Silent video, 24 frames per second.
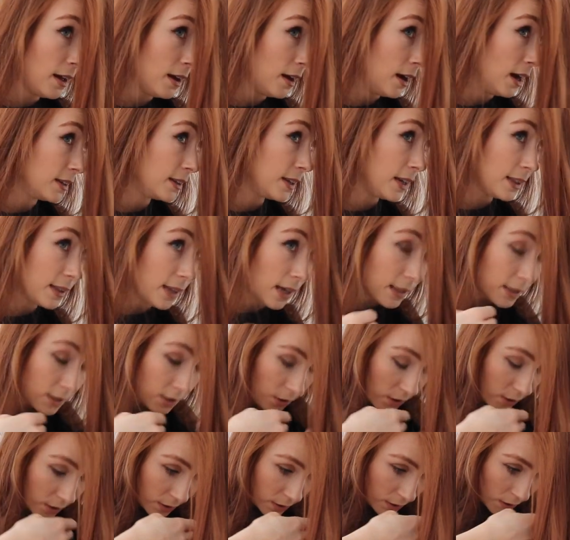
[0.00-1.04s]
I think that's
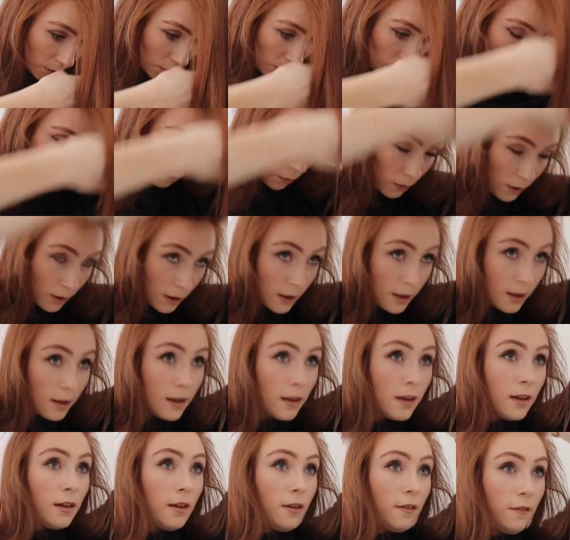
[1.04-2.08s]
done. So
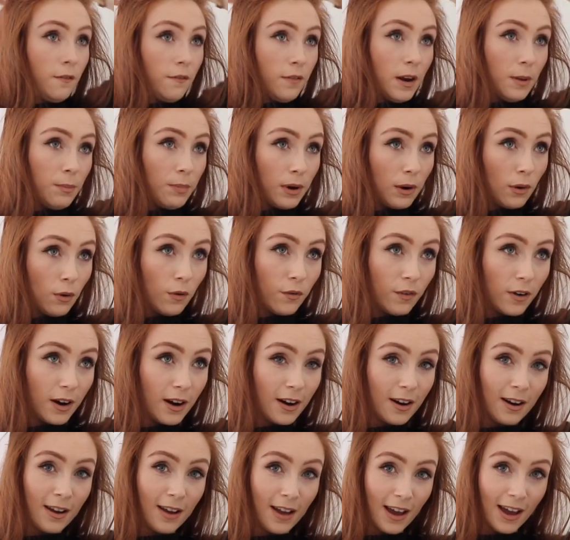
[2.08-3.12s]
flip it
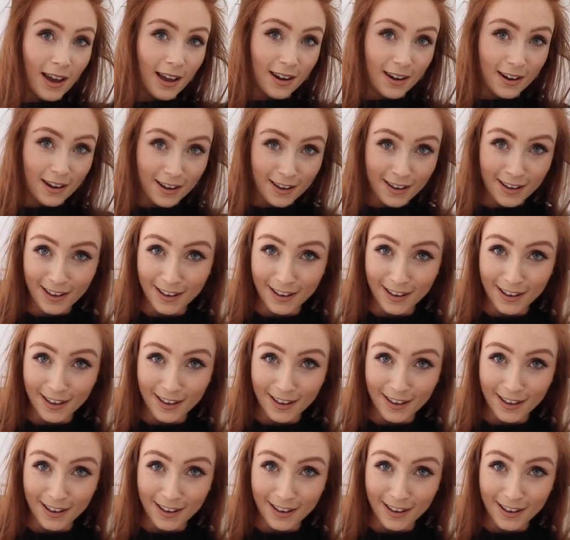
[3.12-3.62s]
over and